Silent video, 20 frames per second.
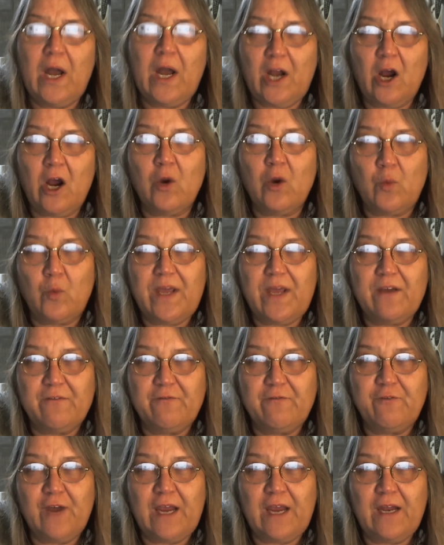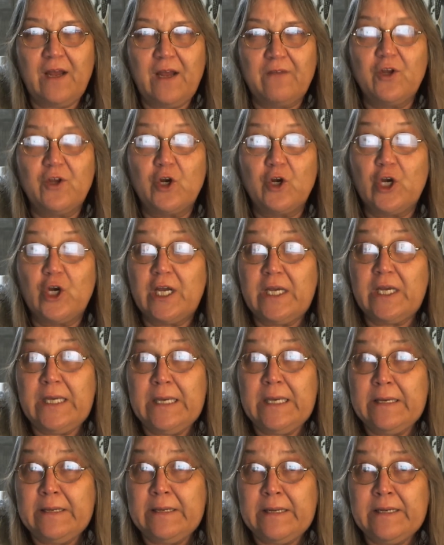What are we afraid of? They're going
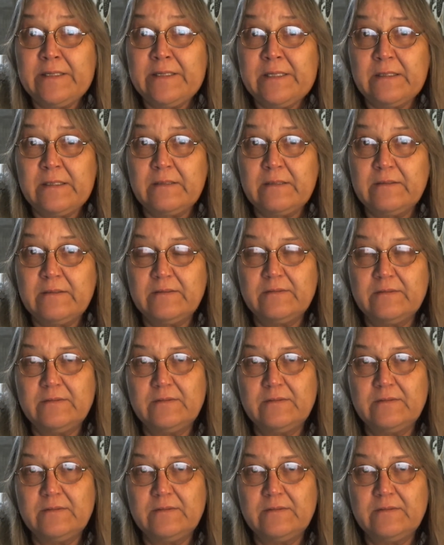to kill us.